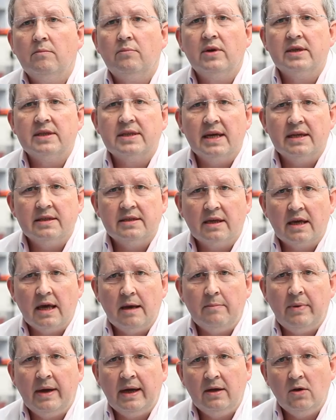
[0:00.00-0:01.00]
Breast Cancer
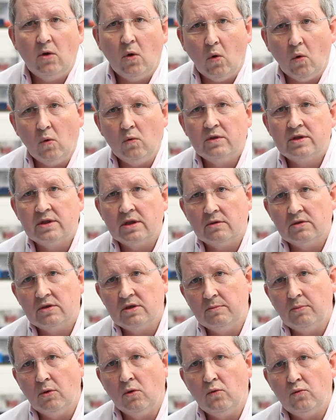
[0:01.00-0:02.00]
Campaign also
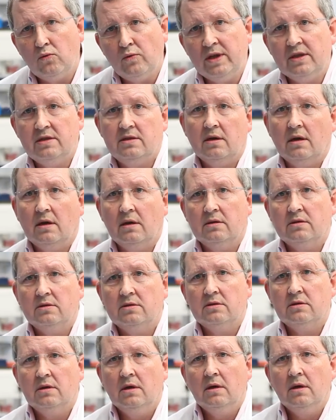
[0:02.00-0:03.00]
support
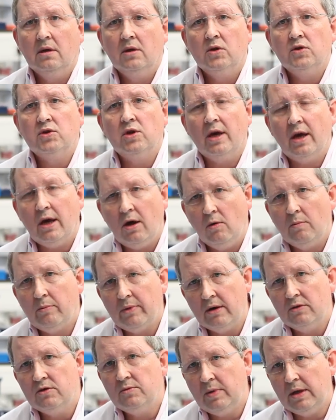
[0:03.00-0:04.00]
research to help
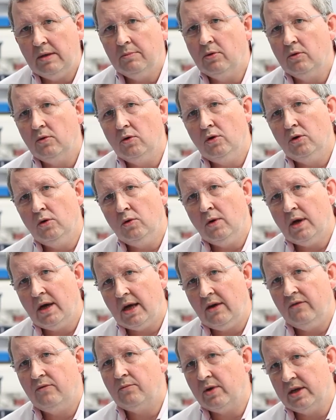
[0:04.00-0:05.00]
those people who
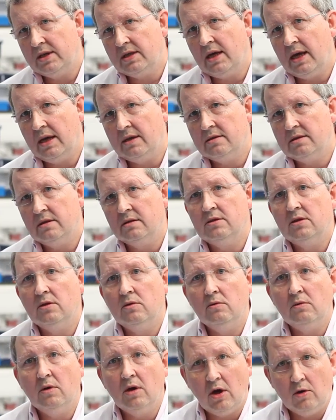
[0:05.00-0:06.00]
have breast cancer
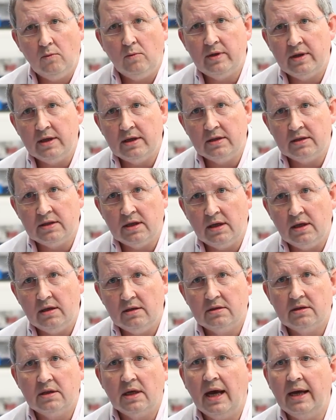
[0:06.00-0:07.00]
to cope with the
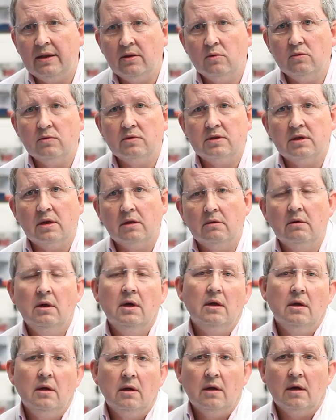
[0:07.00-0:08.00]
disease and also
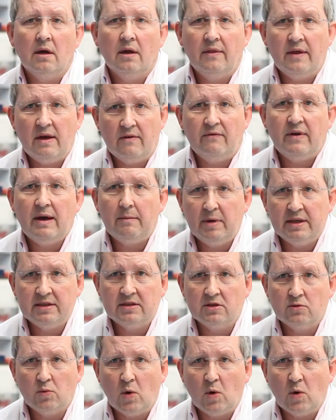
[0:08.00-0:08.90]
uh, their families as